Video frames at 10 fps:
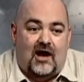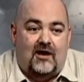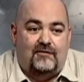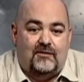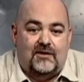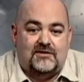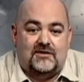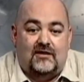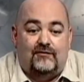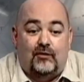Now, if he
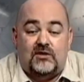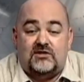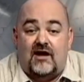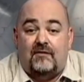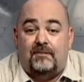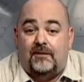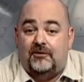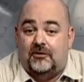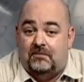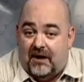wants to, if he wants to have a
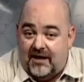public